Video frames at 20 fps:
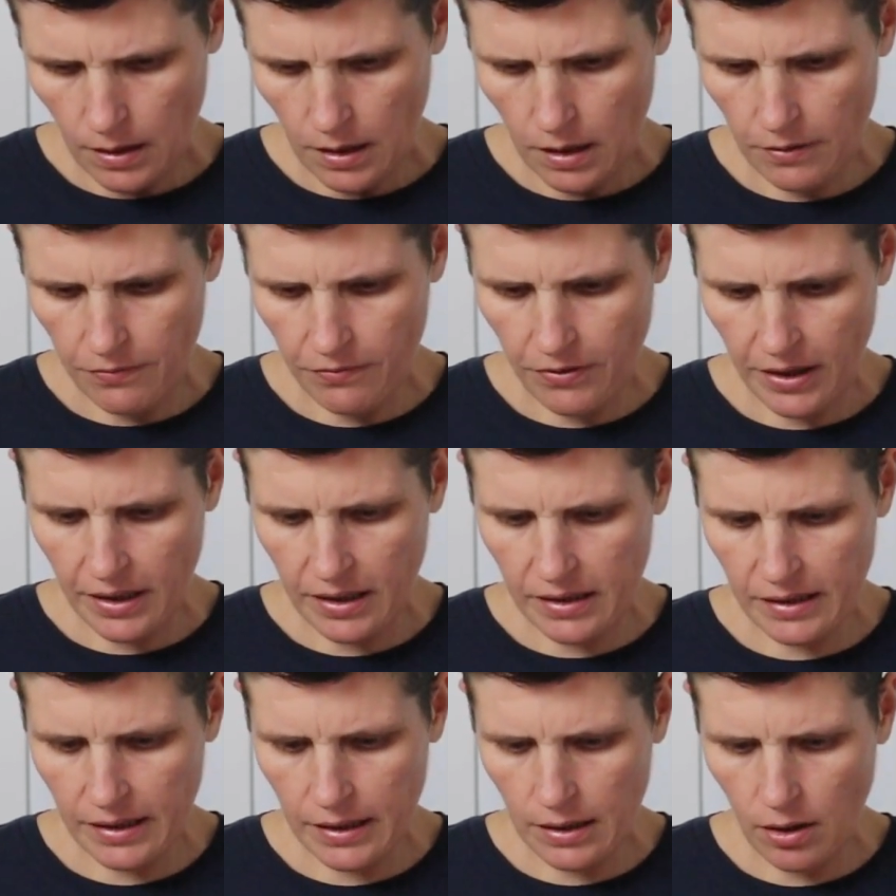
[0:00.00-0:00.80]
If I
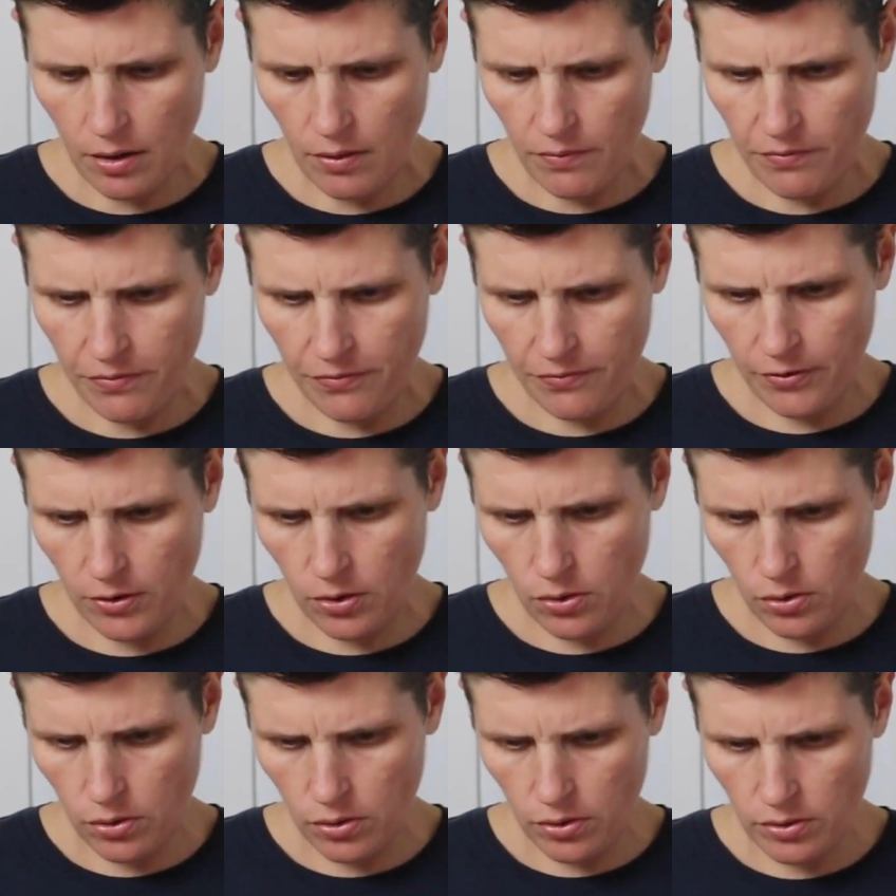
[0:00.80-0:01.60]
click on
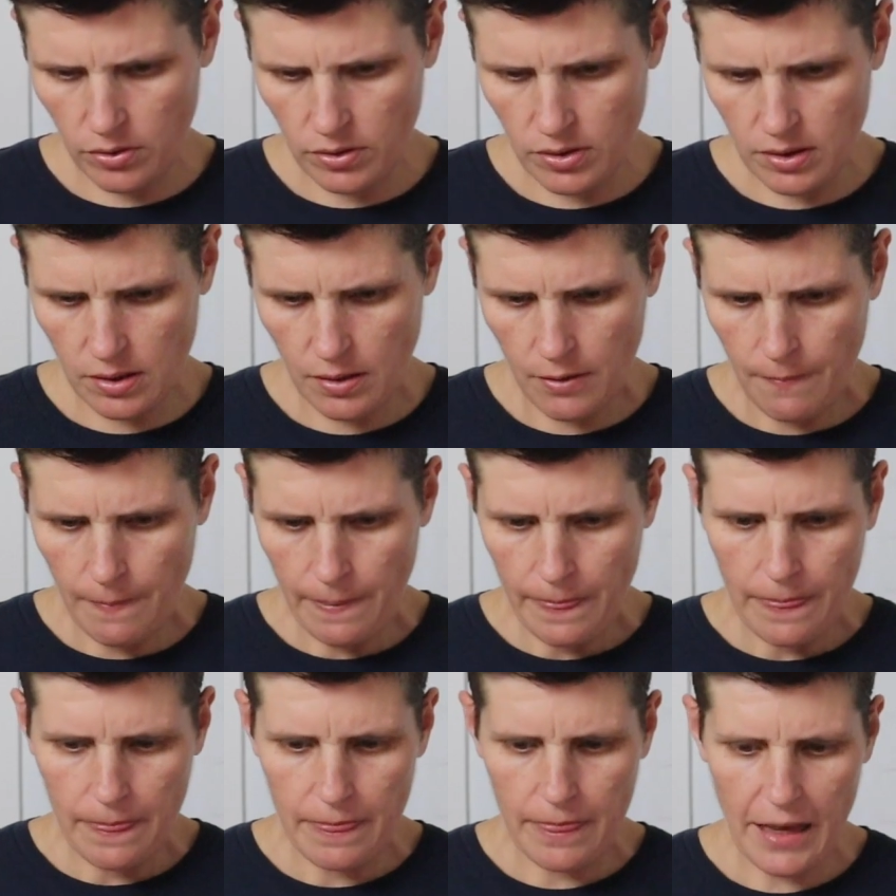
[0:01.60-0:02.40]
foods,
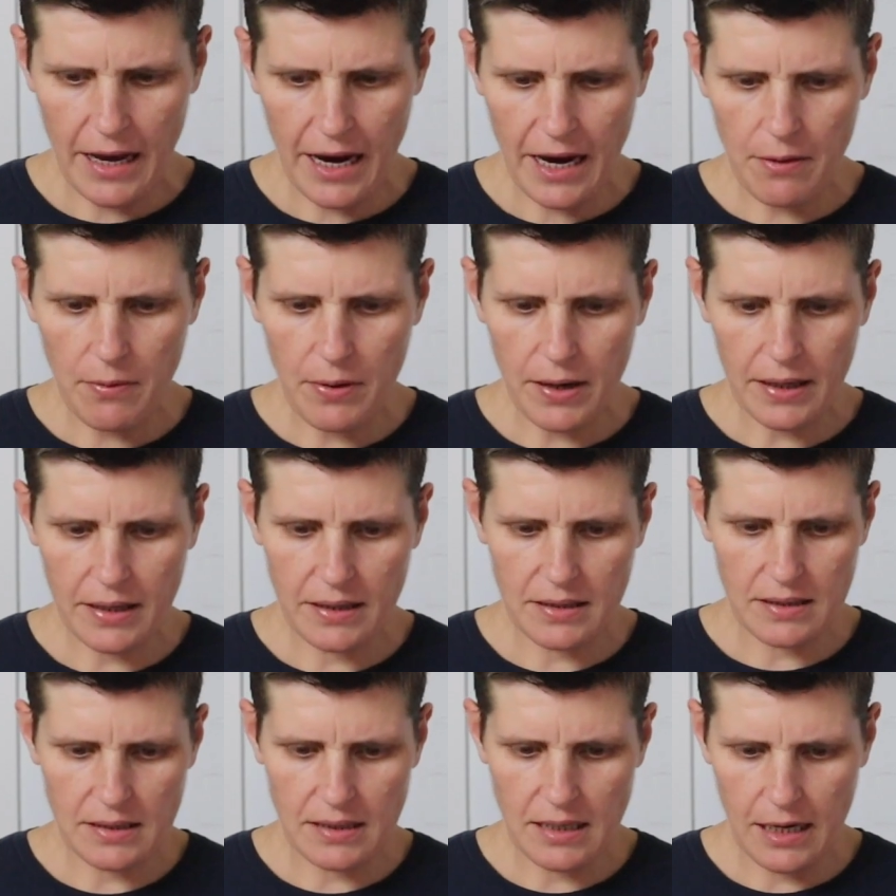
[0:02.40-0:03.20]
now I
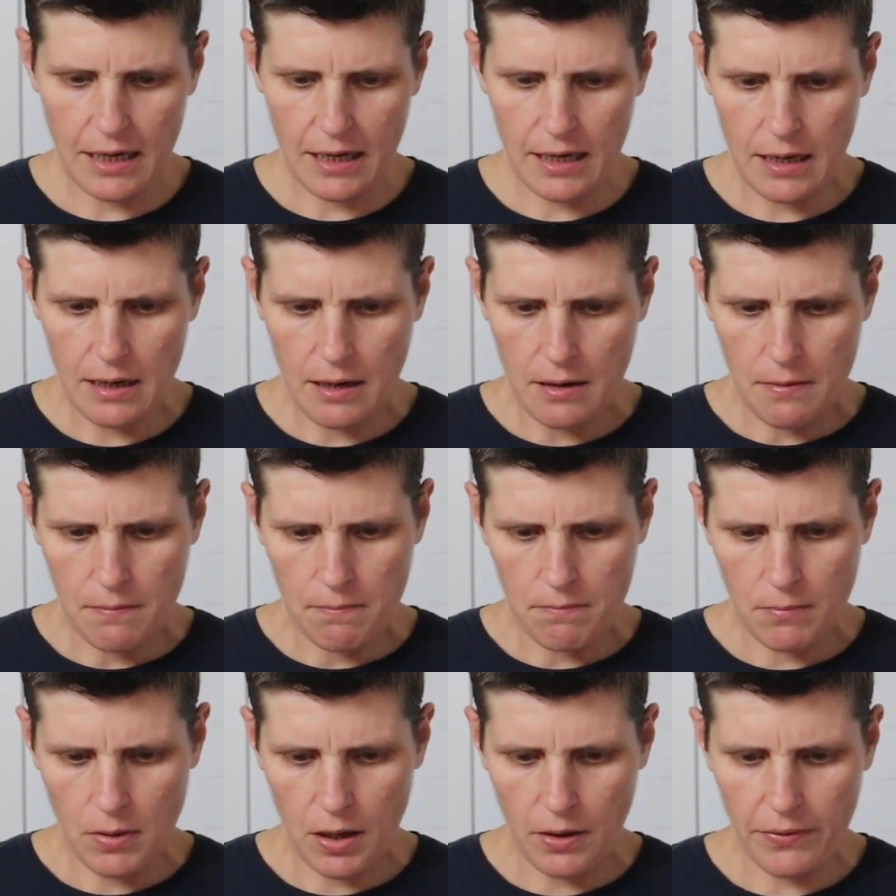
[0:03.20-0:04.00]
can see
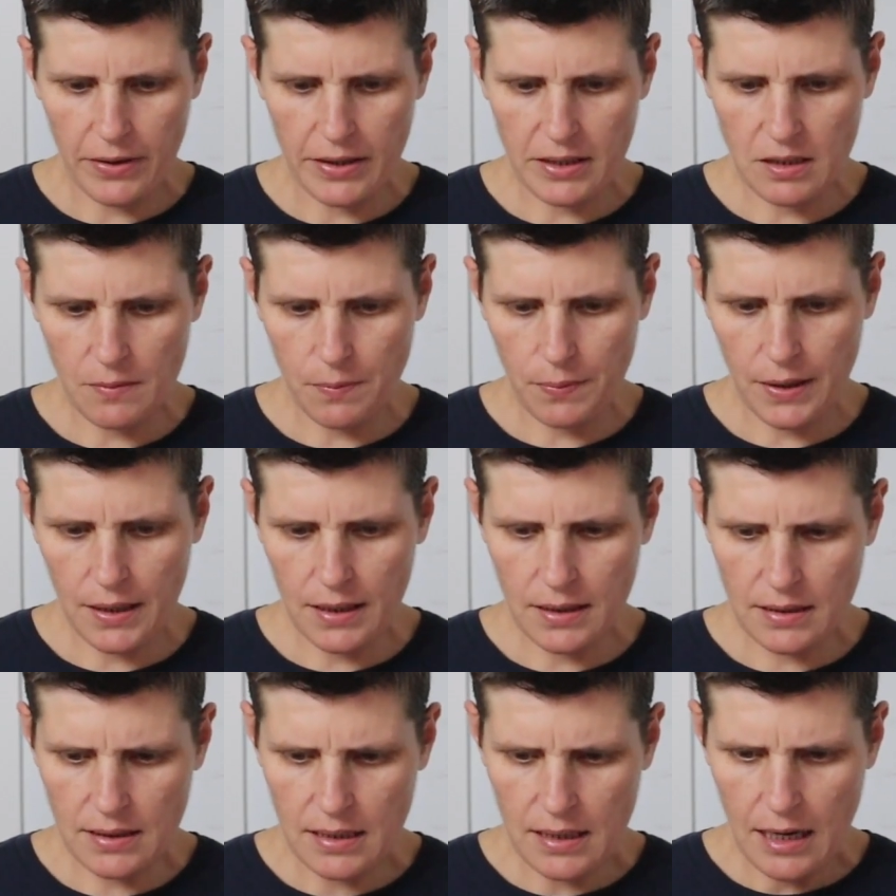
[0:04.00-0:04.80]
my
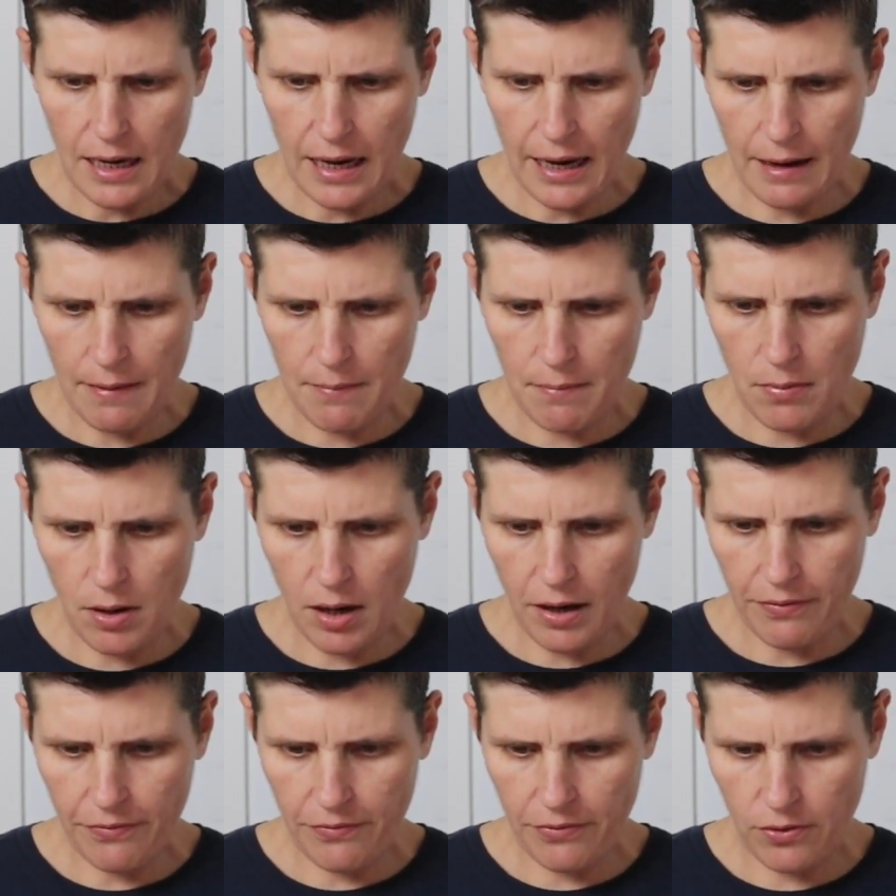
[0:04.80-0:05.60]
recipes and
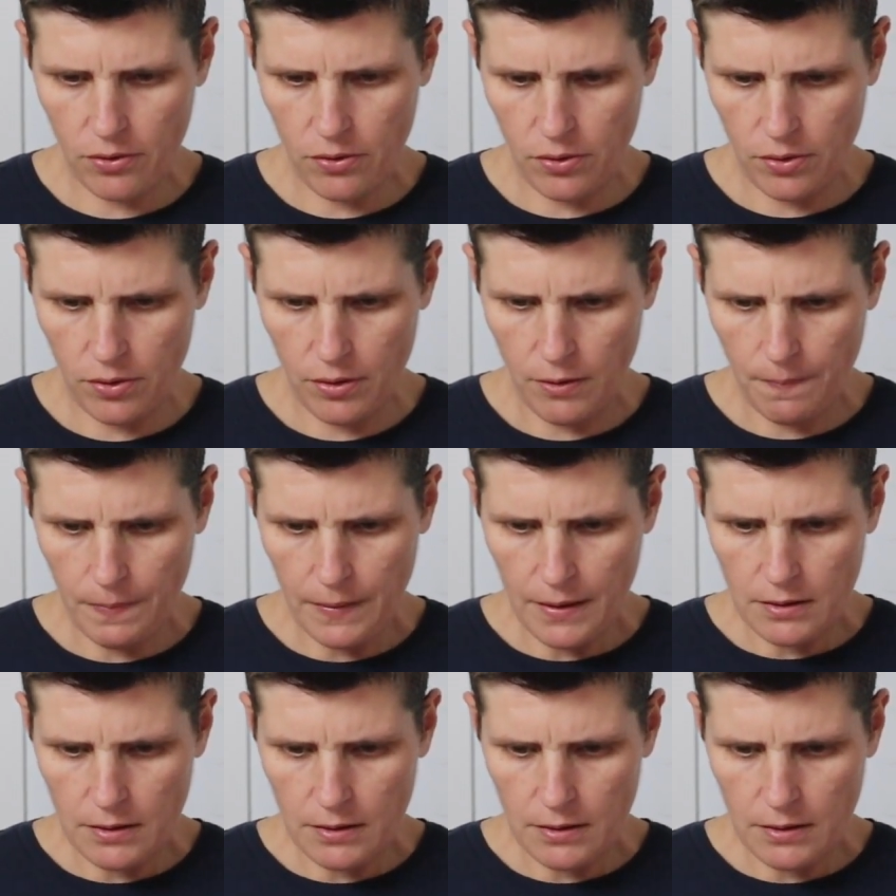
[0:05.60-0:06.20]
my food.